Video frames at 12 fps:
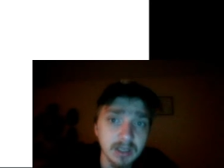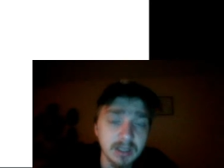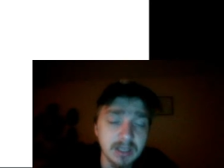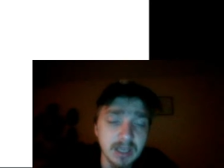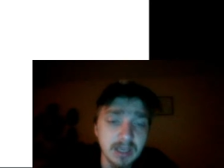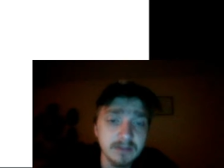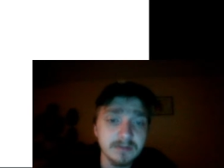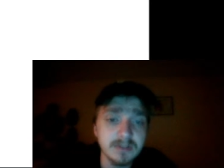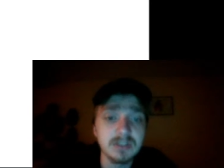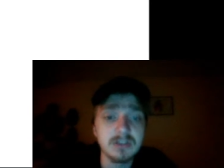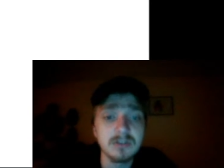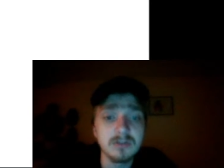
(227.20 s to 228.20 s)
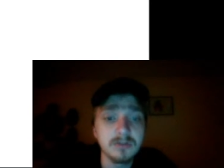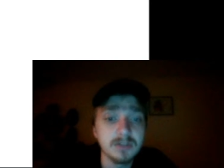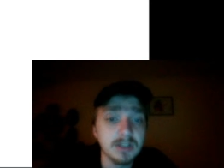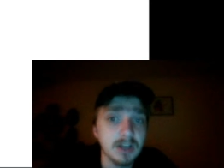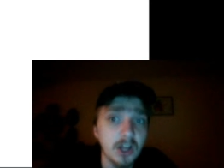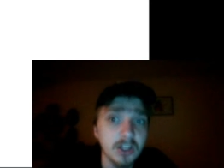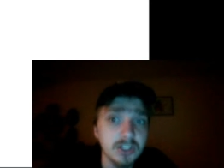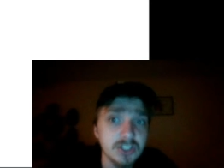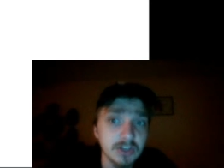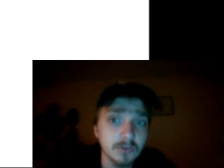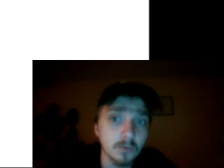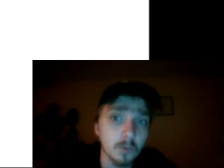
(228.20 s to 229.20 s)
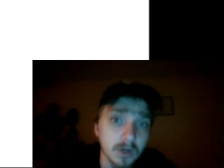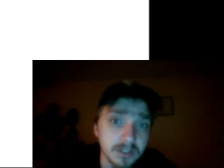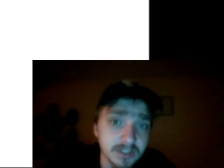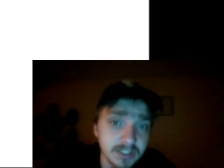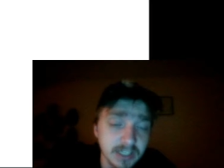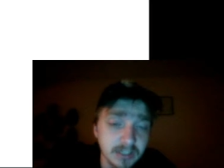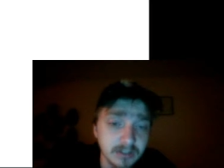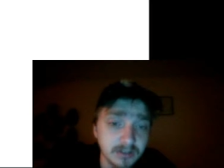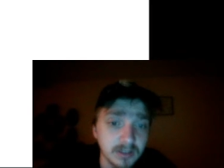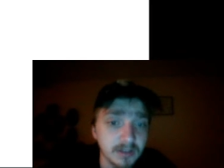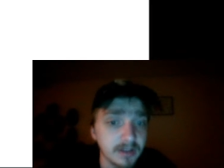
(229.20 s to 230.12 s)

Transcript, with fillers: gives you knowledge in one skill